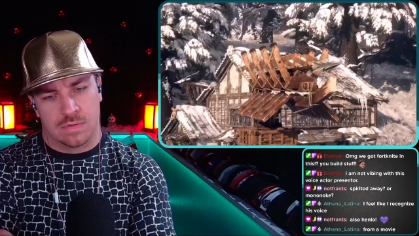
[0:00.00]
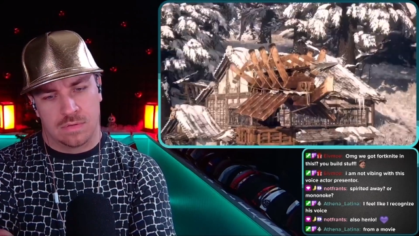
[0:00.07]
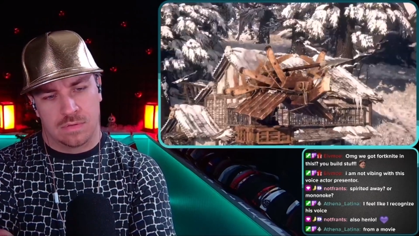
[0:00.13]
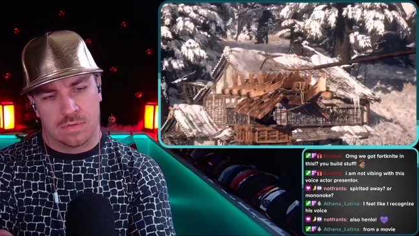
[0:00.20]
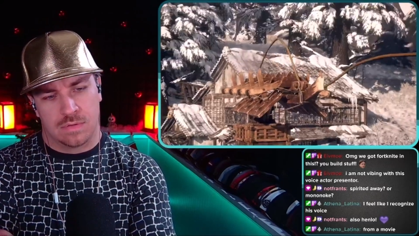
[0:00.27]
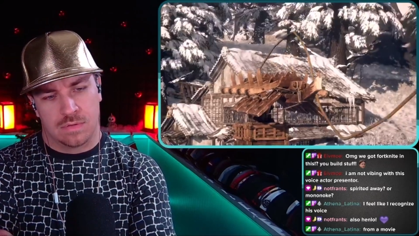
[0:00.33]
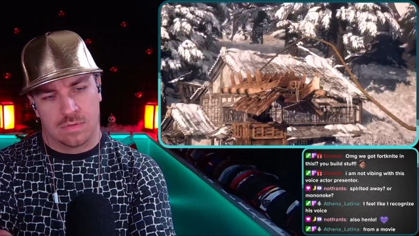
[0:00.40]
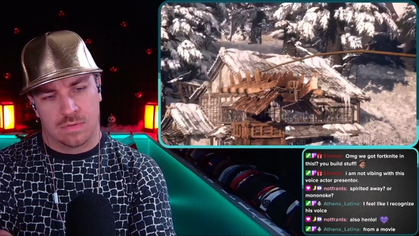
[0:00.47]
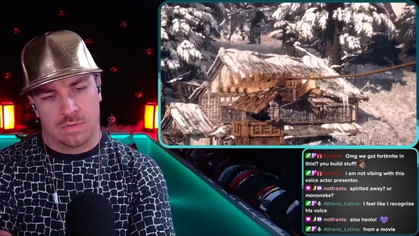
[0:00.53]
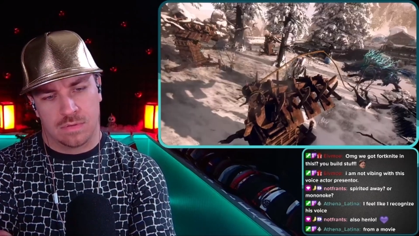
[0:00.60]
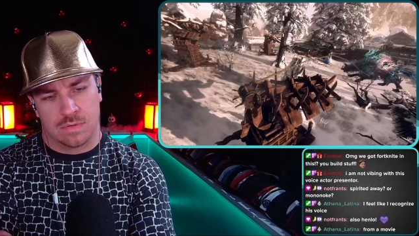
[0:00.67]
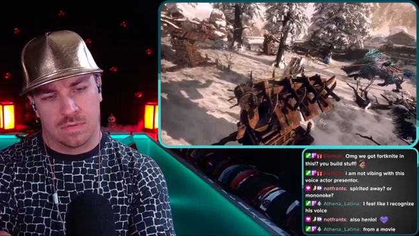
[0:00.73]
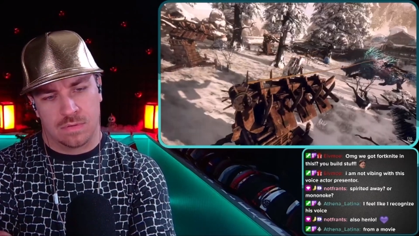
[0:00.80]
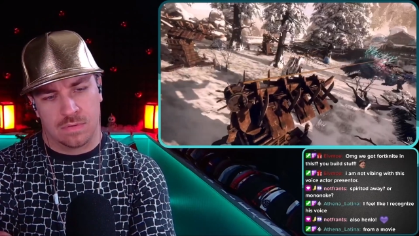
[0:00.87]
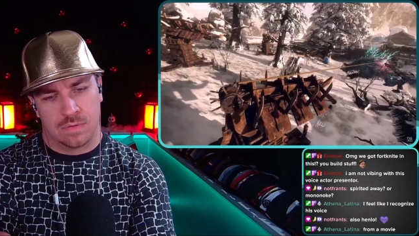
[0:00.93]

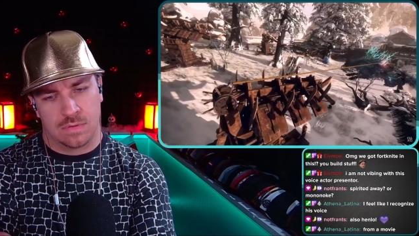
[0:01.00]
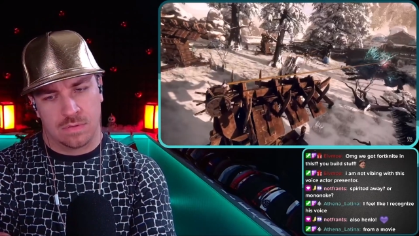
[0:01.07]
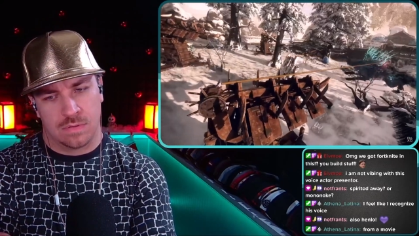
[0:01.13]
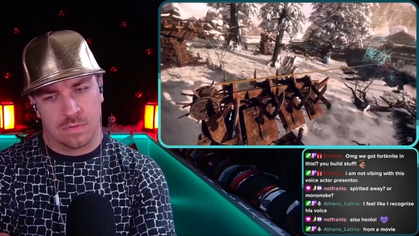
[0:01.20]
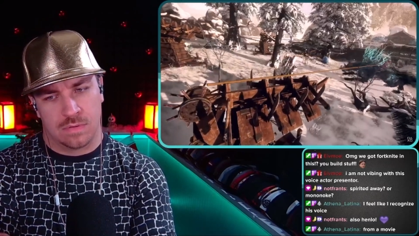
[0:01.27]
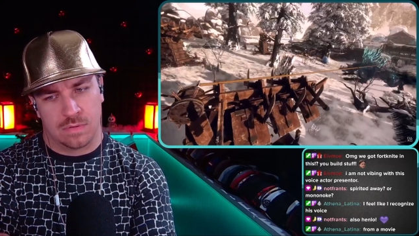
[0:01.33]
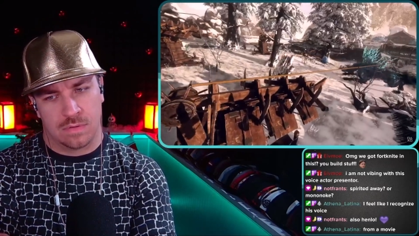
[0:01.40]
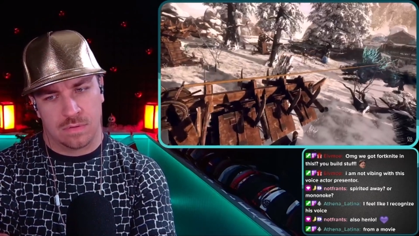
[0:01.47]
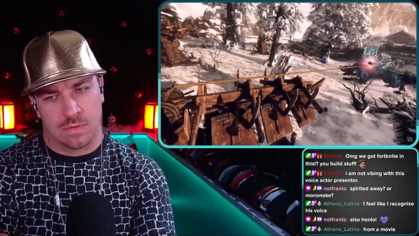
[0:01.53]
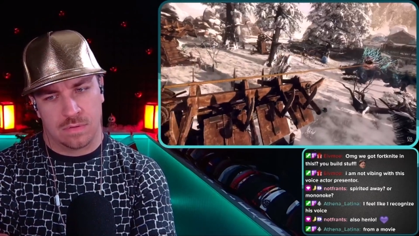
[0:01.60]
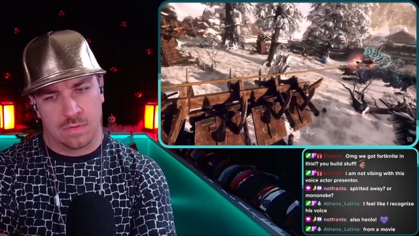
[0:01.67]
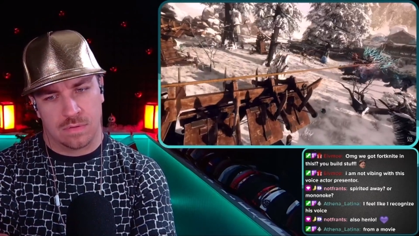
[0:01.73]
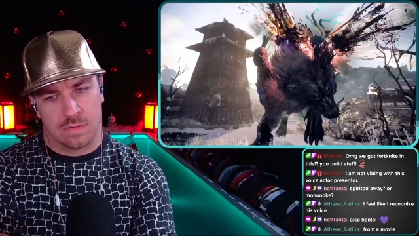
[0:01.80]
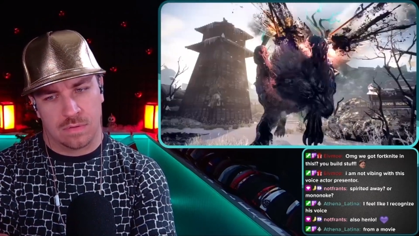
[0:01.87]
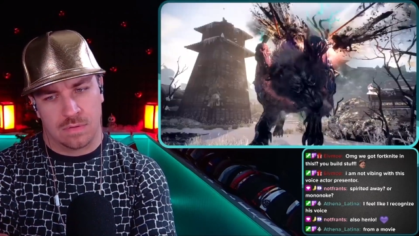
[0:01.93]

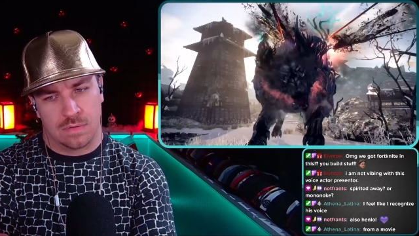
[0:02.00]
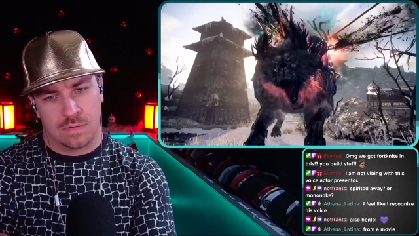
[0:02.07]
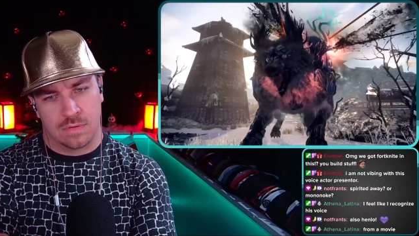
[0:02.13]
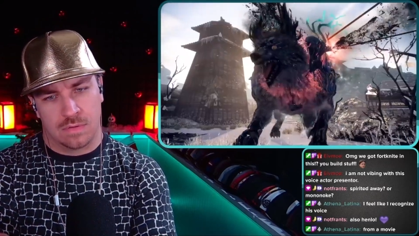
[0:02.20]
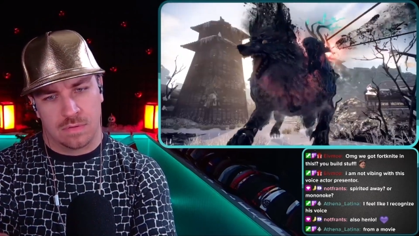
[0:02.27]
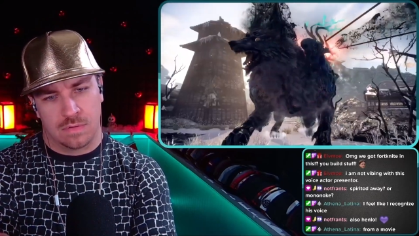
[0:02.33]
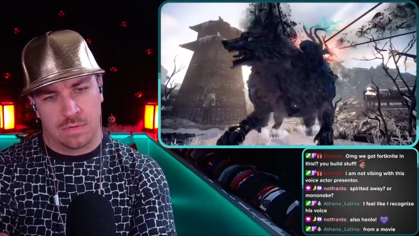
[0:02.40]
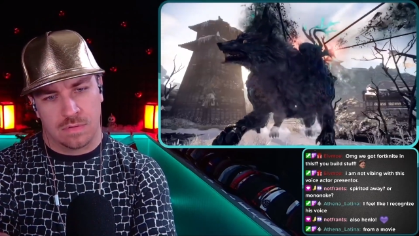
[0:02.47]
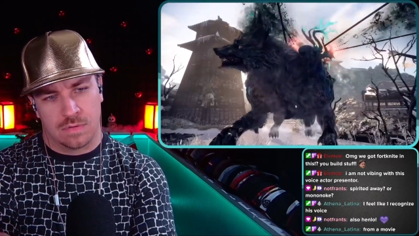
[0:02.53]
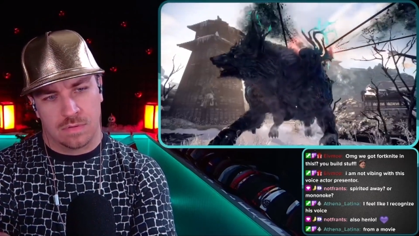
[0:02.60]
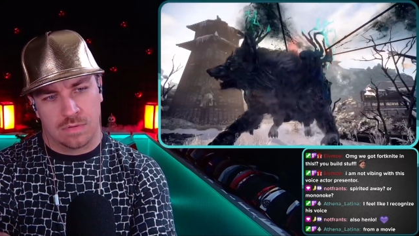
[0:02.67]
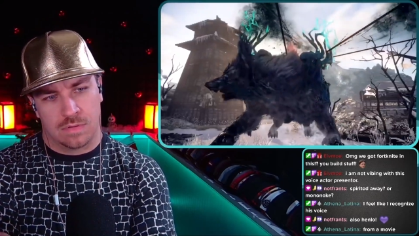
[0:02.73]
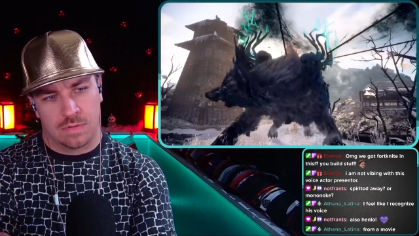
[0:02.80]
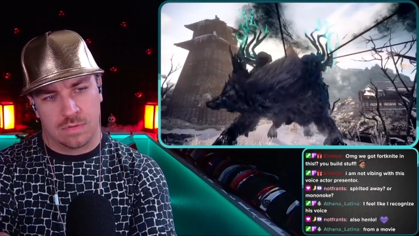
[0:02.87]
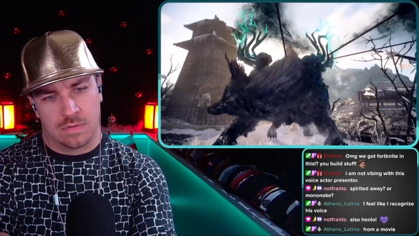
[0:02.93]
Nothing is said.